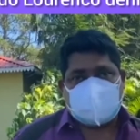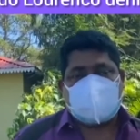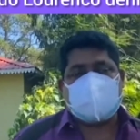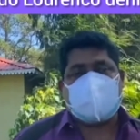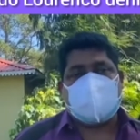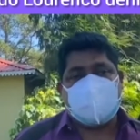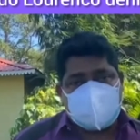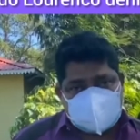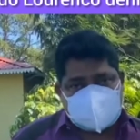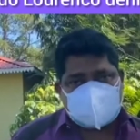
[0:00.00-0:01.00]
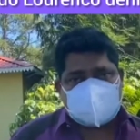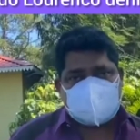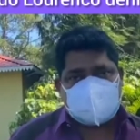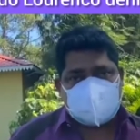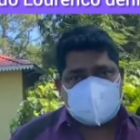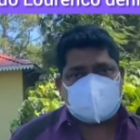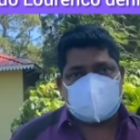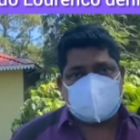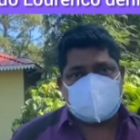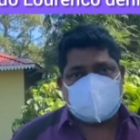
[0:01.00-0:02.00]
And everything here
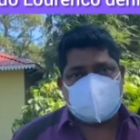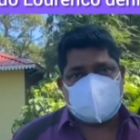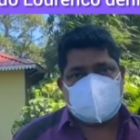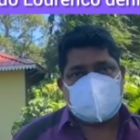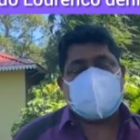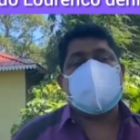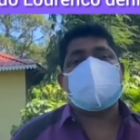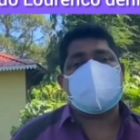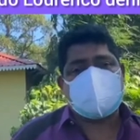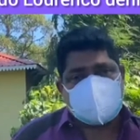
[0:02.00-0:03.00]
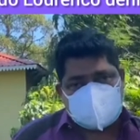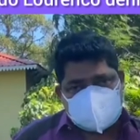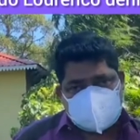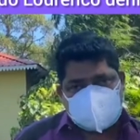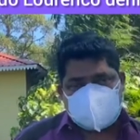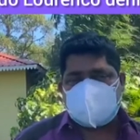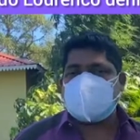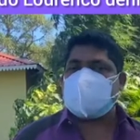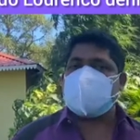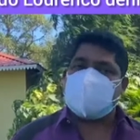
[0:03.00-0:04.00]
is in the interest of people,
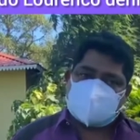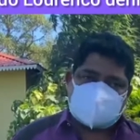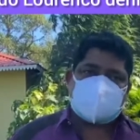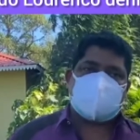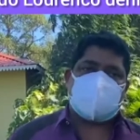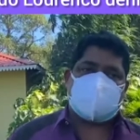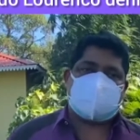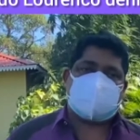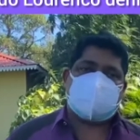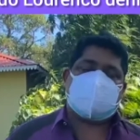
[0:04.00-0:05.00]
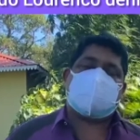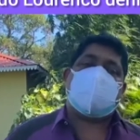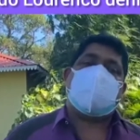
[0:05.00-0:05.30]
nothing in my personal interest.